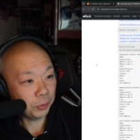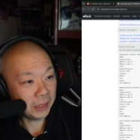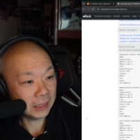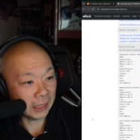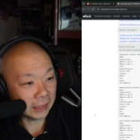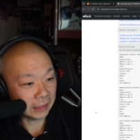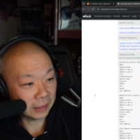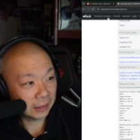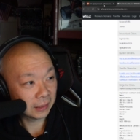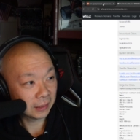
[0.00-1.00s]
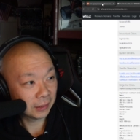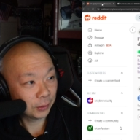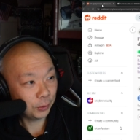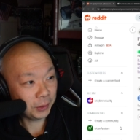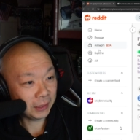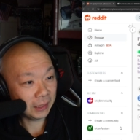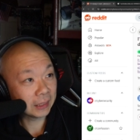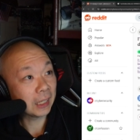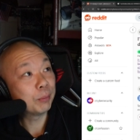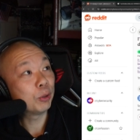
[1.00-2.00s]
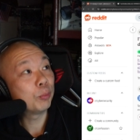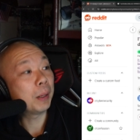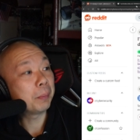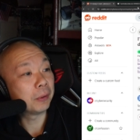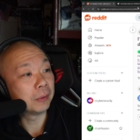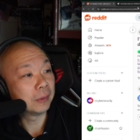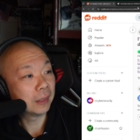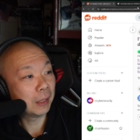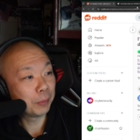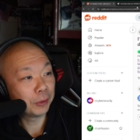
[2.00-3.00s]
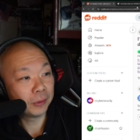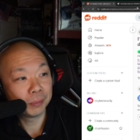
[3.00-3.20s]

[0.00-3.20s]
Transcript: is this? Who is this? Humble Bumble. Humble